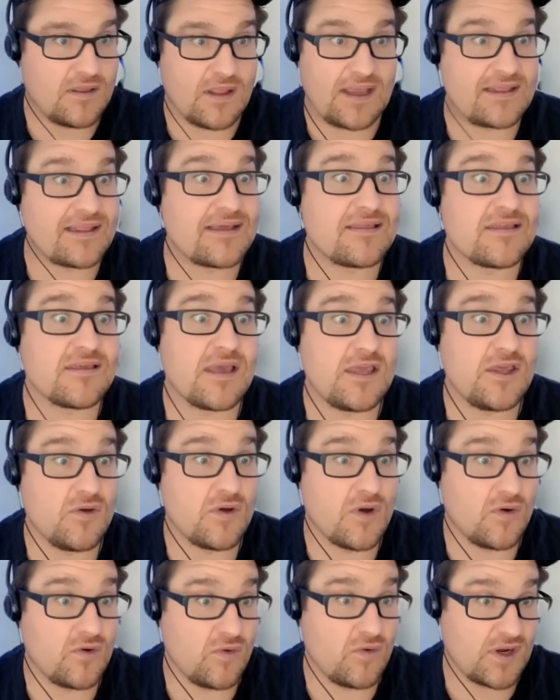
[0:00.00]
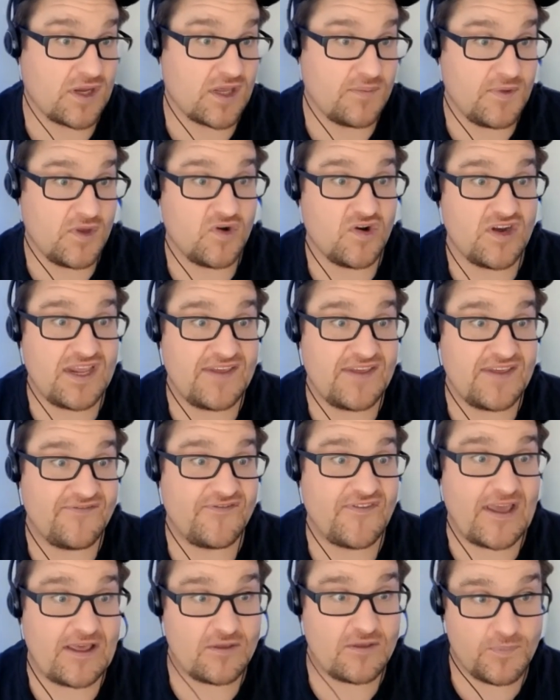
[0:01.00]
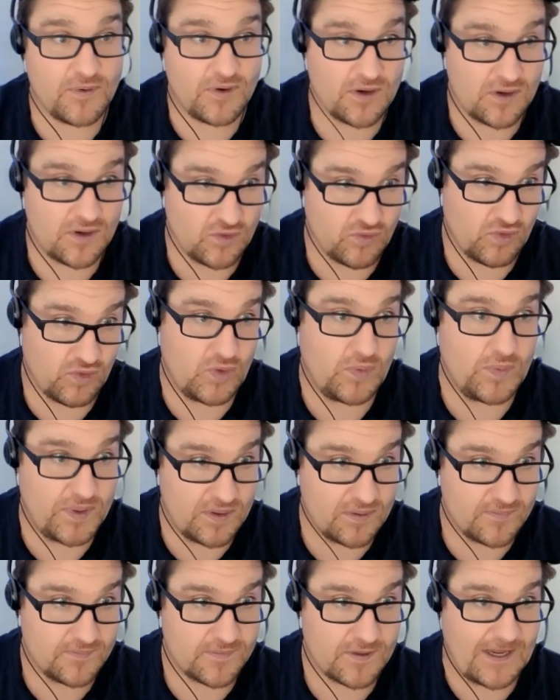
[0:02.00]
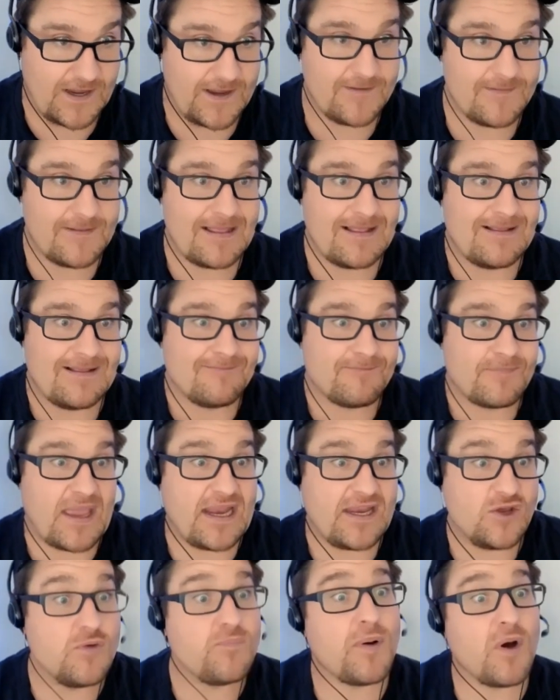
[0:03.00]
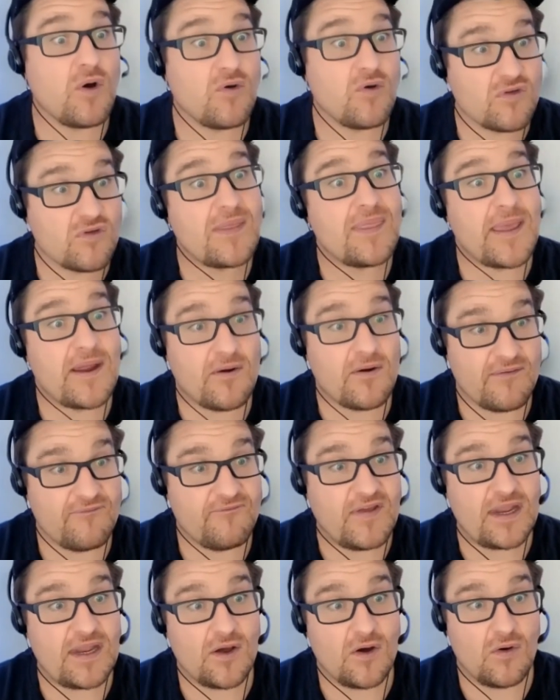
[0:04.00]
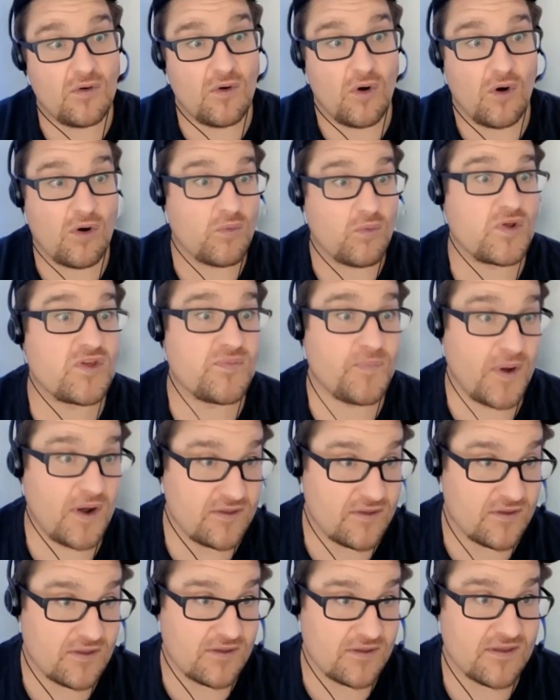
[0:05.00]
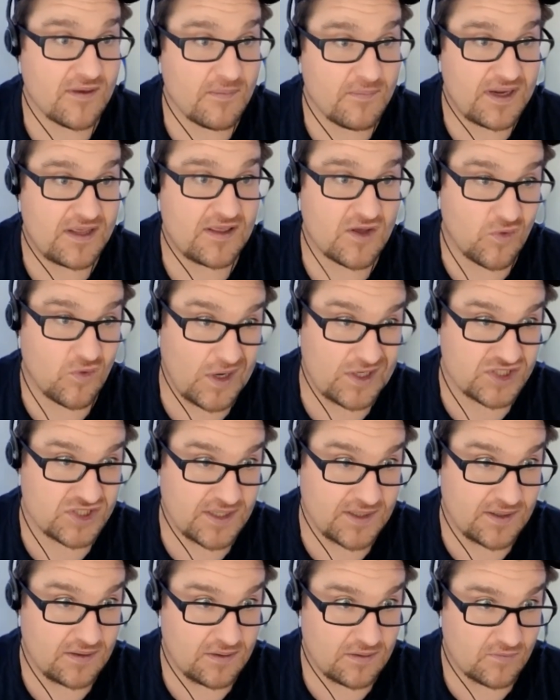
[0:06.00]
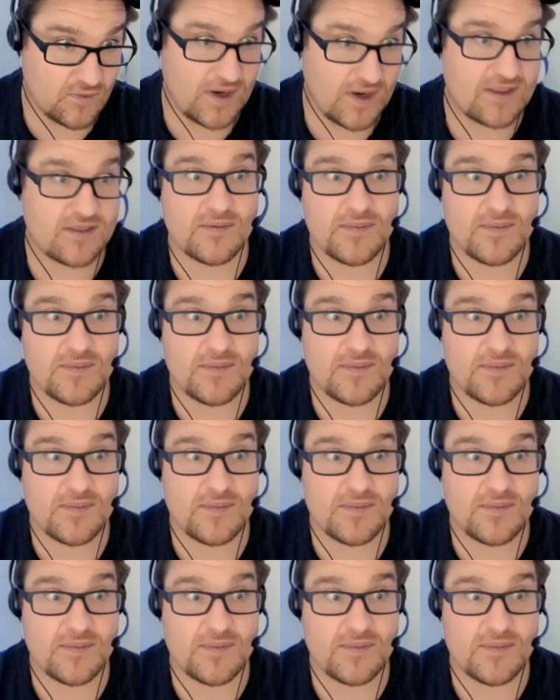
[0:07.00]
Like, let's say you go to a community Facebook group, okay, and you post in there a video or a response to somebody's question, right?